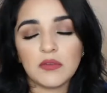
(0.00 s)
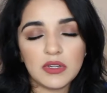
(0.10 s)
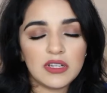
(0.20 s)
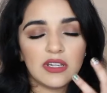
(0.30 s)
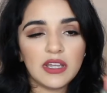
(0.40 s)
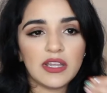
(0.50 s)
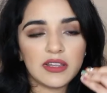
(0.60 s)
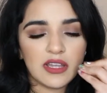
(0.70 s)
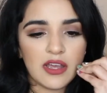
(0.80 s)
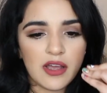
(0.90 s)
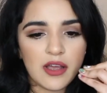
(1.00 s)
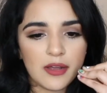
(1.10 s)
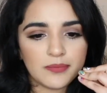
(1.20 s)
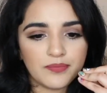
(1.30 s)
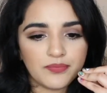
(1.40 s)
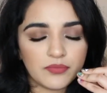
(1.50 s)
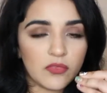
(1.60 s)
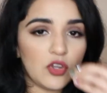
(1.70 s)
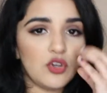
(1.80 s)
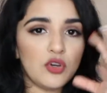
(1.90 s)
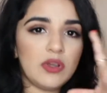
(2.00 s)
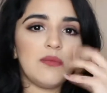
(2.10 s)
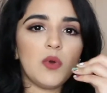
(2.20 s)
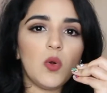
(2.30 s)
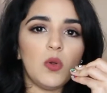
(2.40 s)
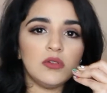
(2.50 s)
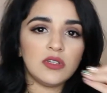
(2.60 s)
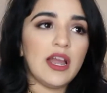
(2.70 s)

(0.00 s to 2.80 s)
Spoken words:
We did the gooey molds